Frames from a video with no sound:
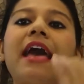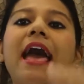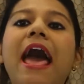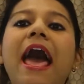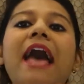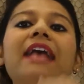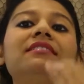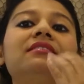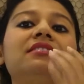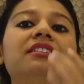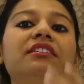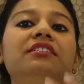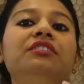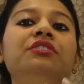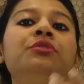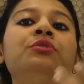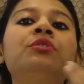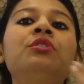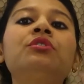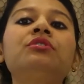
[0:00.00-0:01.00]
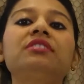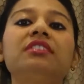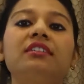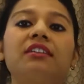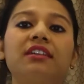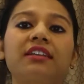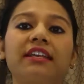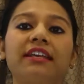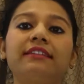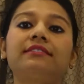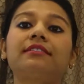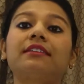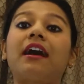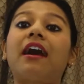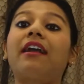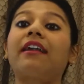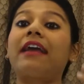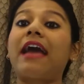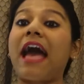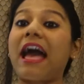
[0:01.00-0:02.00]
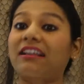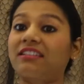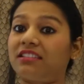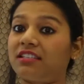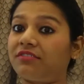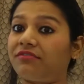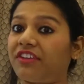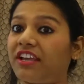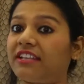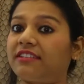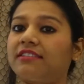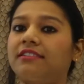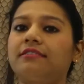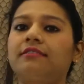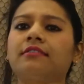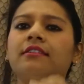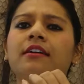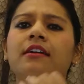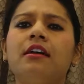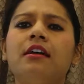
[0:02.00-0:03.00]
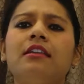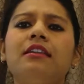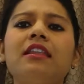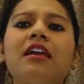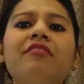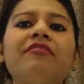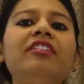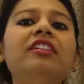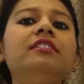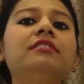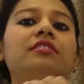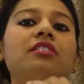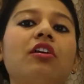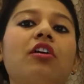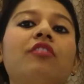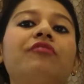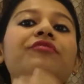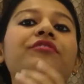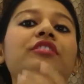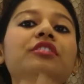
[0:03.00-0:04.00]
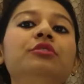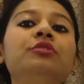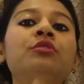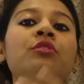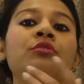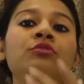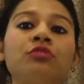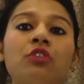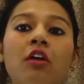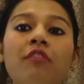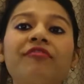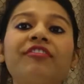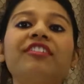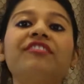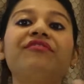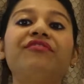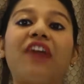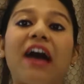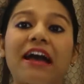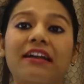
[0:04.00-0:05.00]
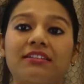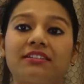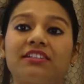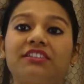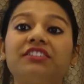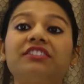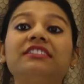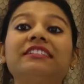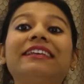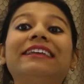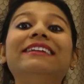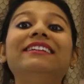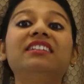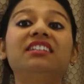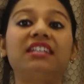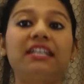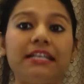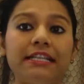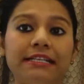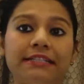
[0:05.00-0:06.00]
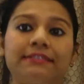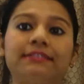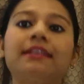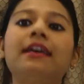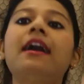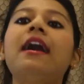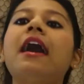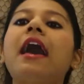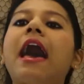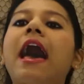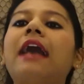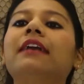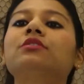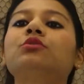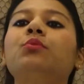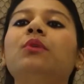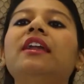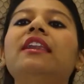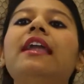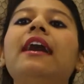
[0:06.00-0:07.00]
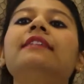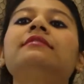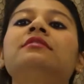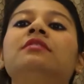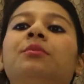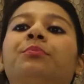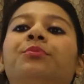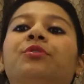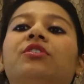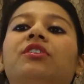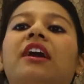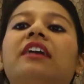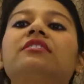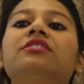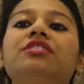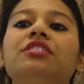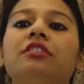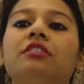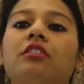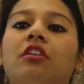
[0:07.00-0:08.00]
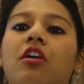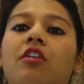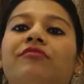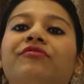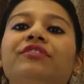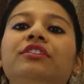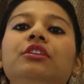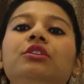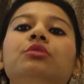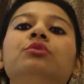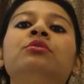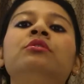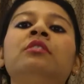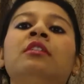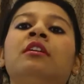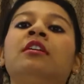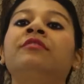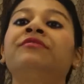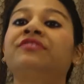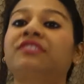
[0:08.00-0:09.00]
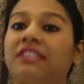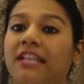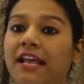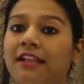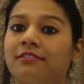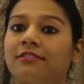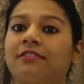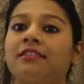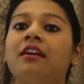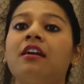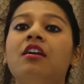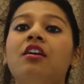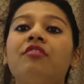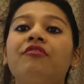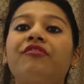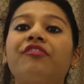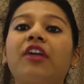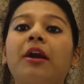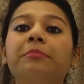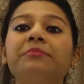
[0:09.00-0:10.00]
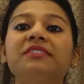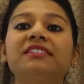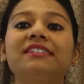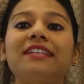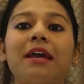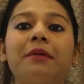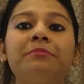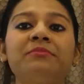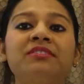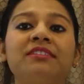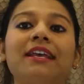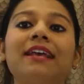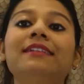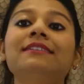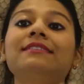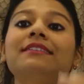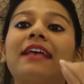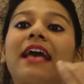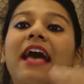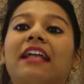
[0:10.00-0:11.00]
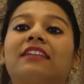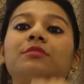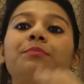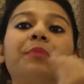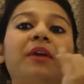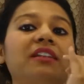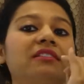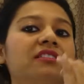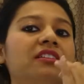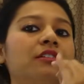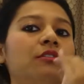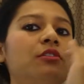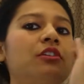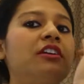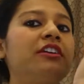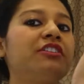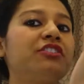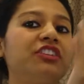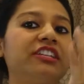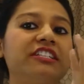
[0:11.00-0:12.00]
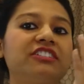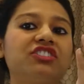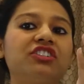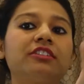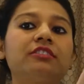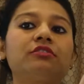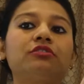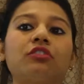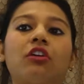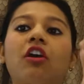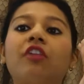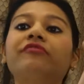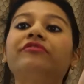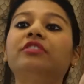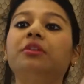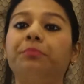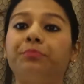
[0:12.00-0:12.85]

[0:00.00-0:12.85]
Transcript: As the neurocircuits are activated, levels of neurotrophic factors increase, as well as the production of new nerve cells from stem cells at particular regions of the